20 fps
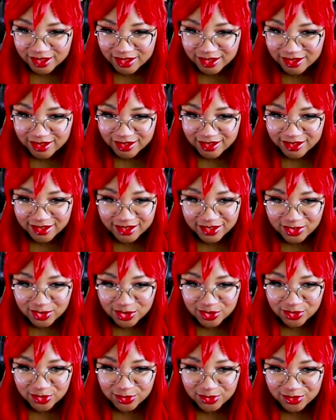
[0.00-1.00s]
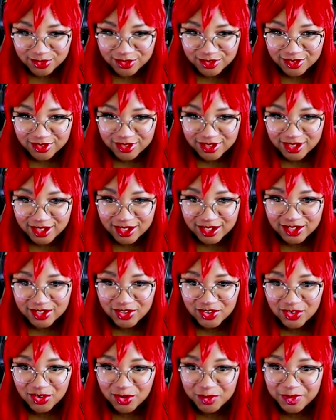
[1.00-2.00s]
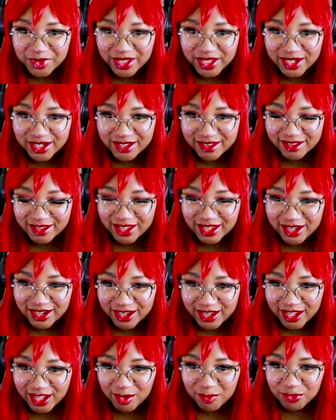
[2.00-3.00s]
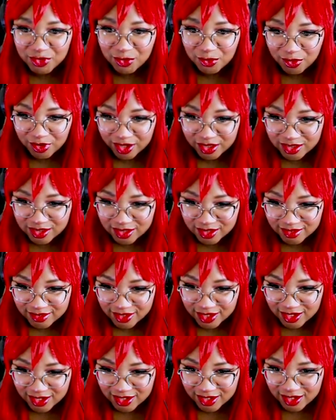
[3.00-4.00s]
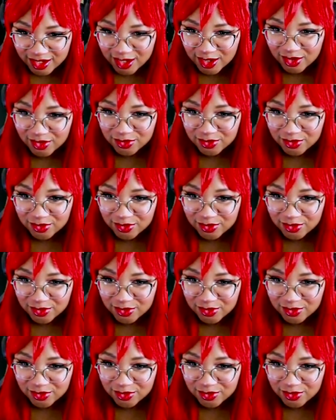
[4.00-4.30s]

This isn't you. You don't play these kind of games. You watch these kind of games.